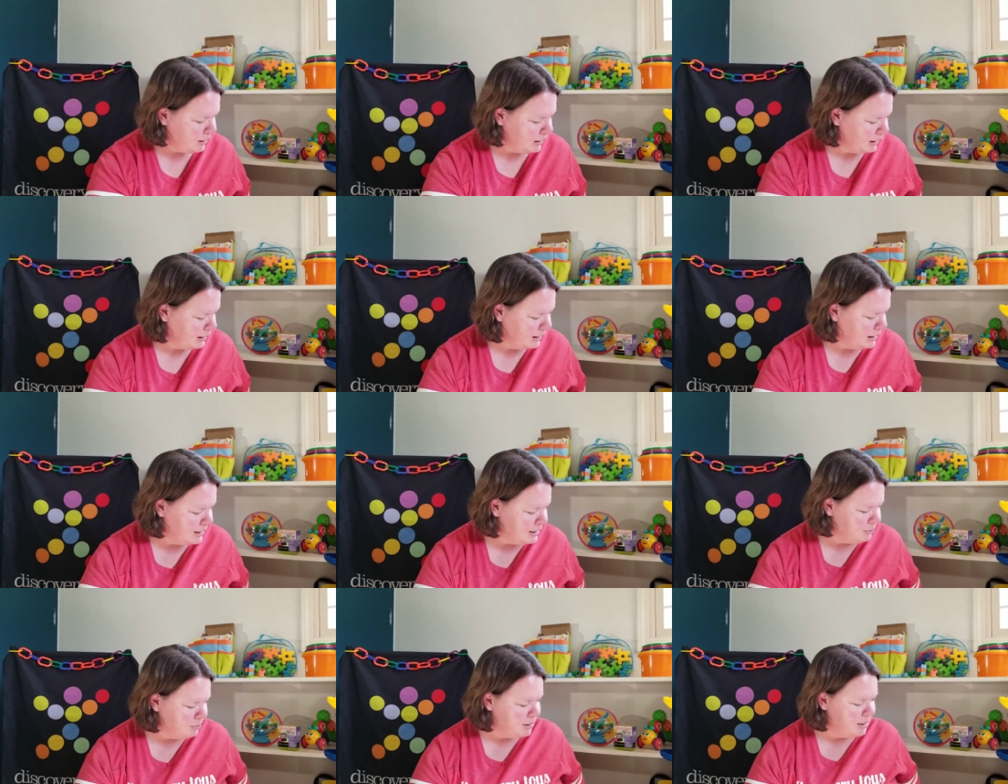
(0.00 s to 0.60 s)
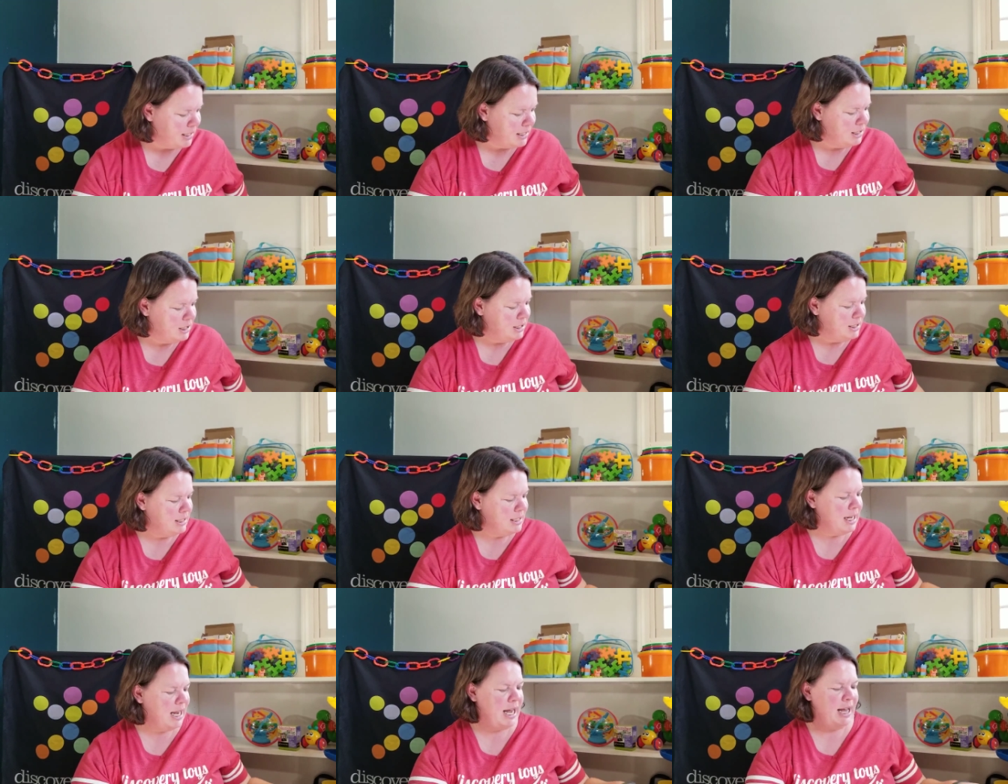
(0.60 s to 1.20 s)
And this one I
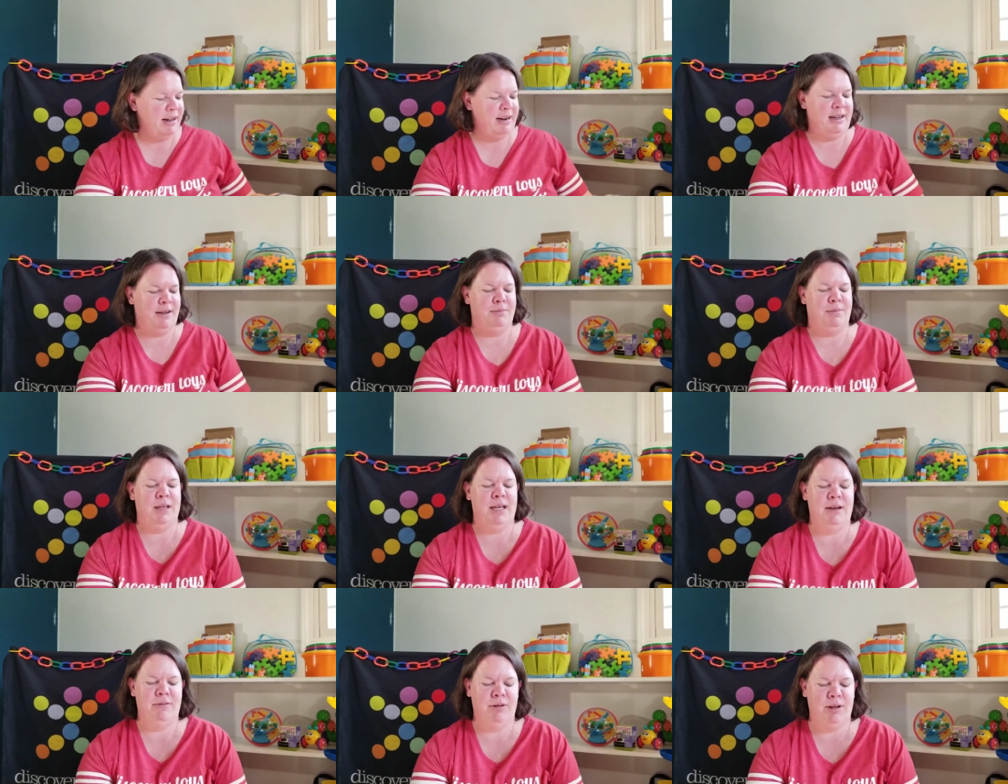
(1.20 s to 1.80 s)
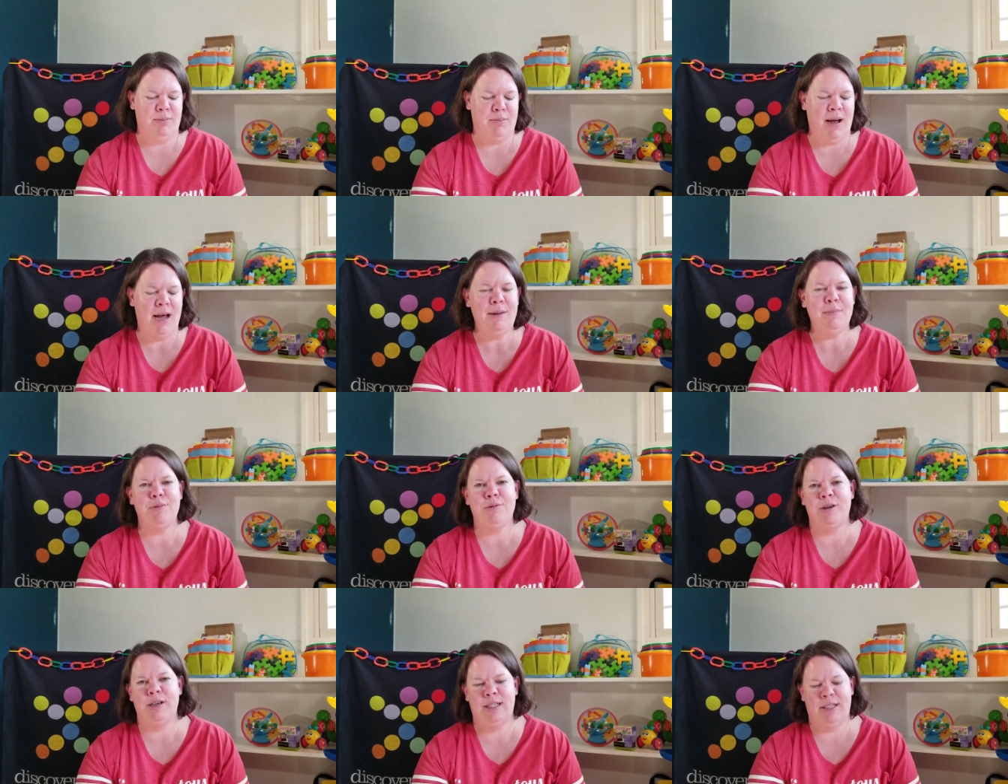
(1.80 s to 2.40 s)
just got and played with my
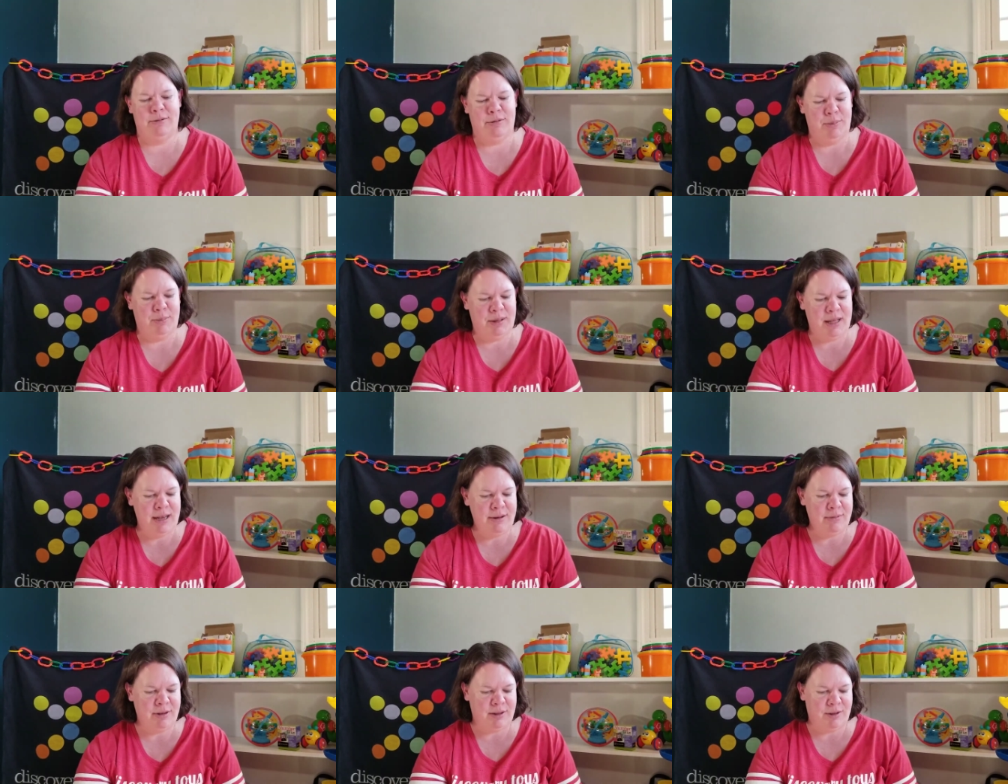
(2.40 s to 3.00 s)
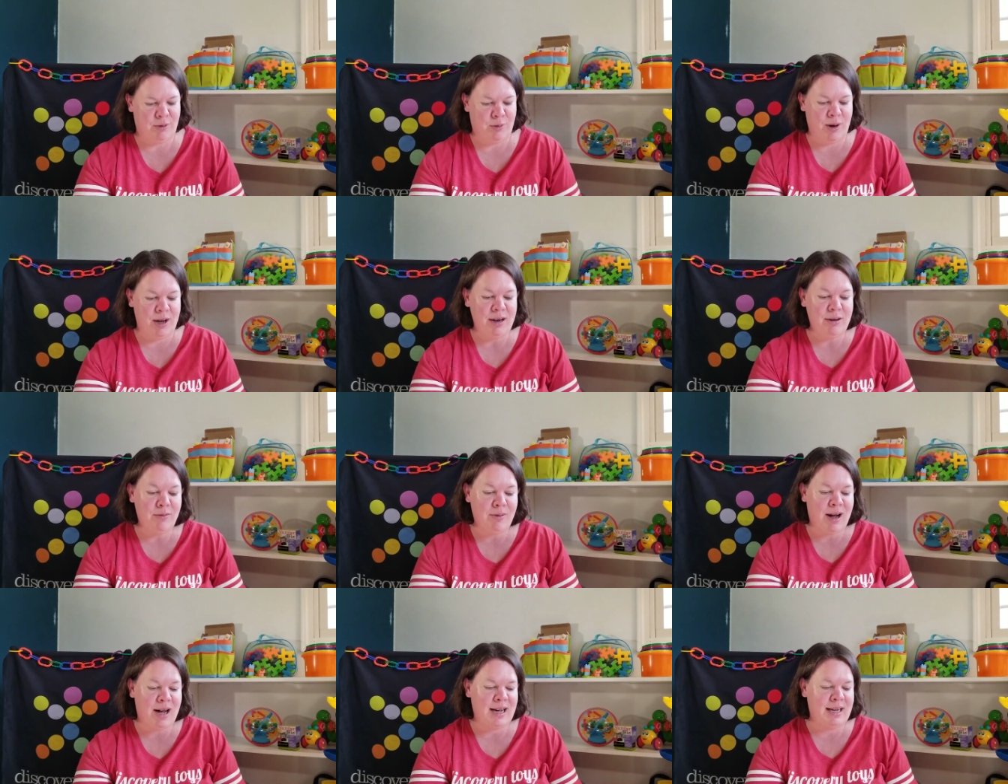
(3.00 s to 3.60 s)
boys, and we played with quite a
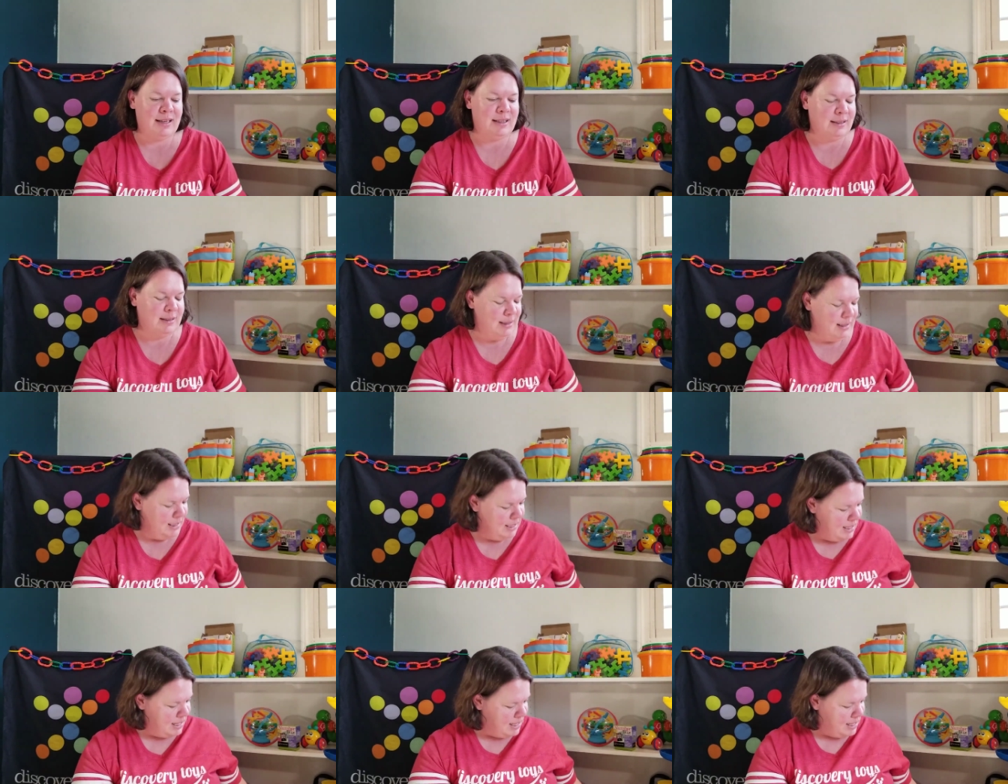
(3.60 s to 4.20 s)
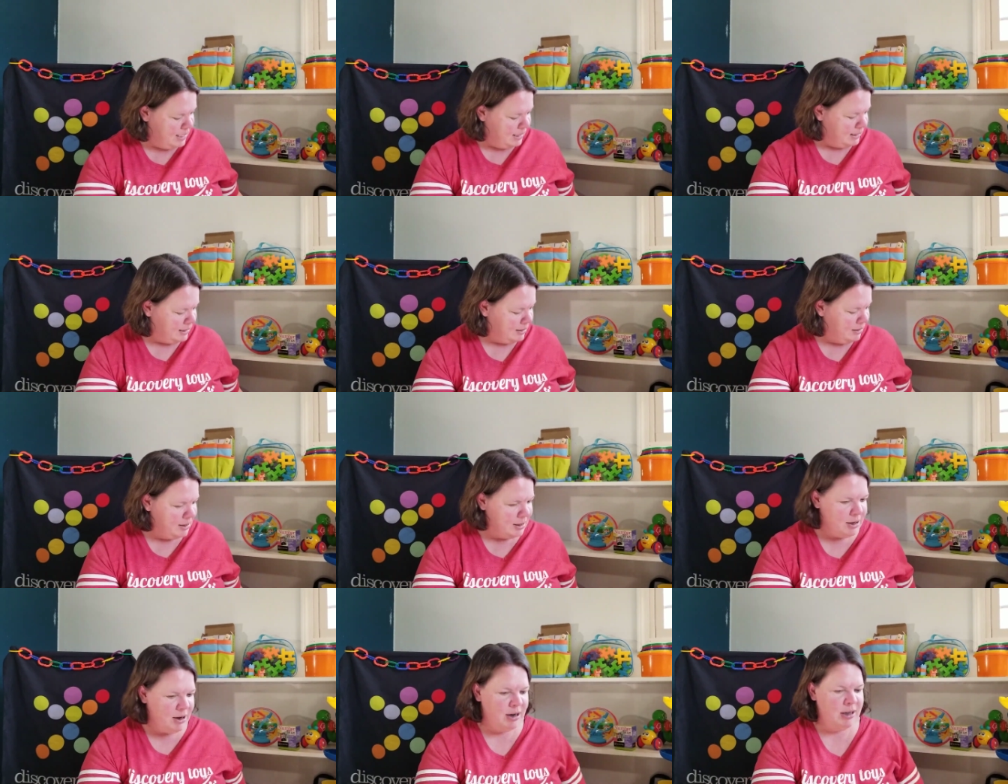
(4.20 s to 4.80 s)
while. So
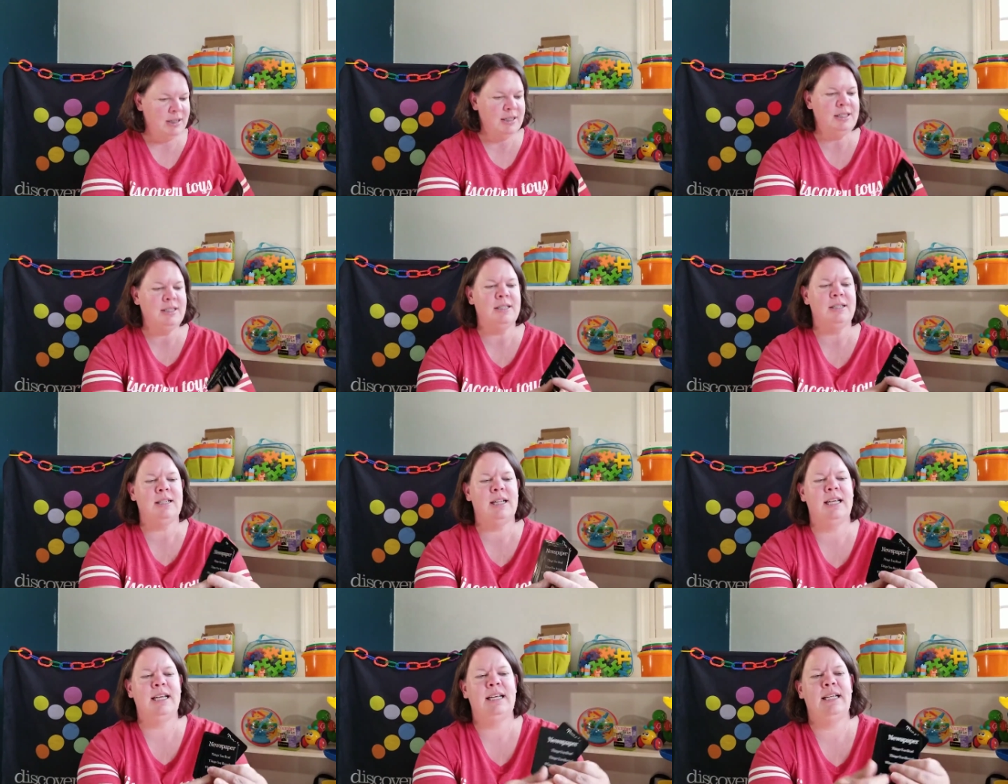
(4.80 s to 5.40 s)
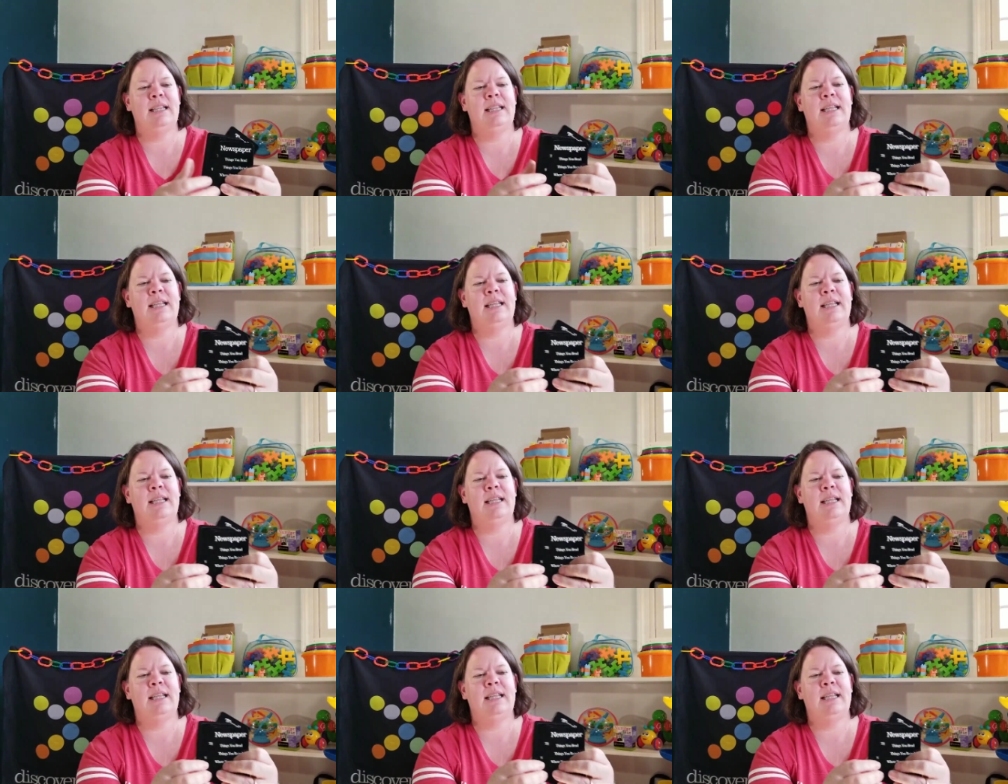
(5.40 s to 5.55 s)
the cards look like